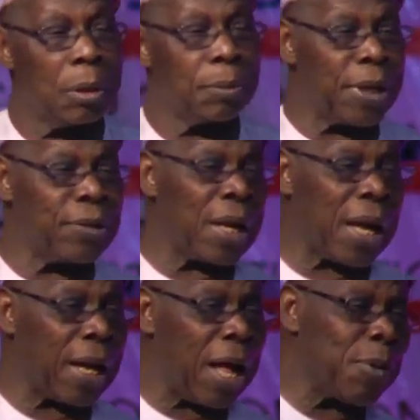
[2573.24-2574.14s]
President
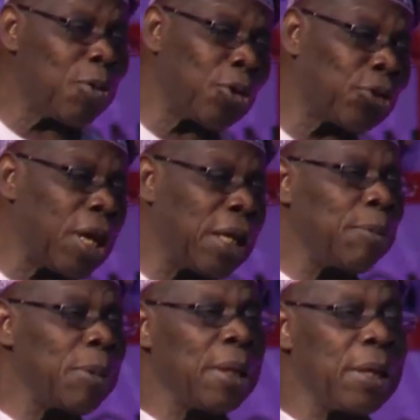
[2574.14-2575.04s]
Kagame was telling
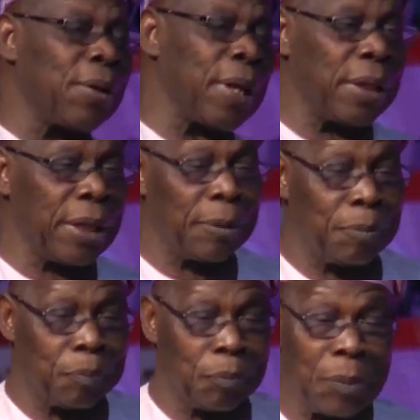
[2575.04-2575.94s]
me the other day,
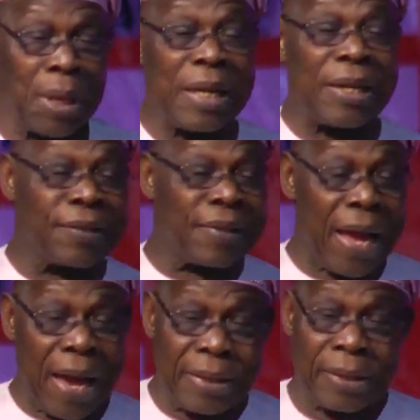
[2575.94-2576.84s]
he
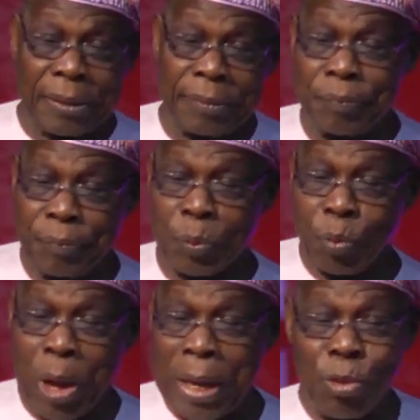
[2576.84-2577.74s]
said
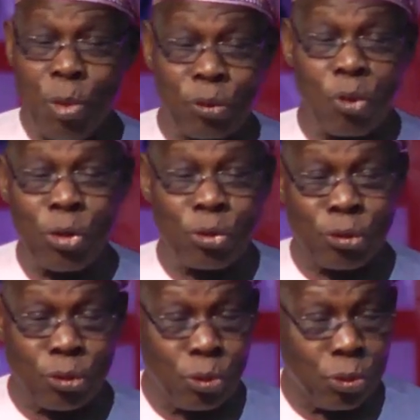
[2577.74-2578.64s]
when he was going to
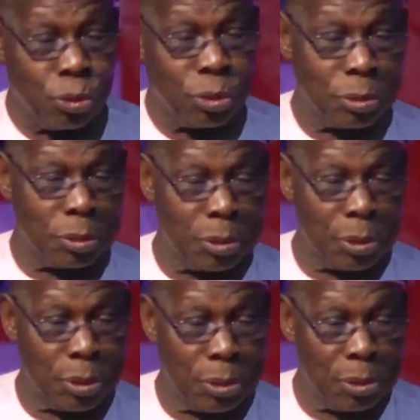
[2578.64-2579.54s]
school,
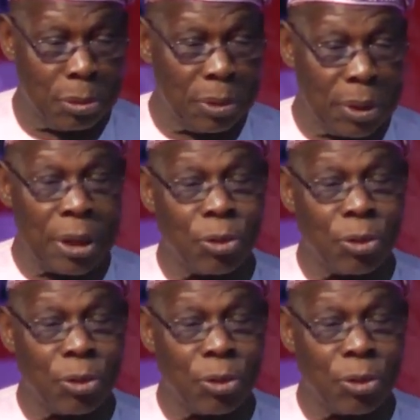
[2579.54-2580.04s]
he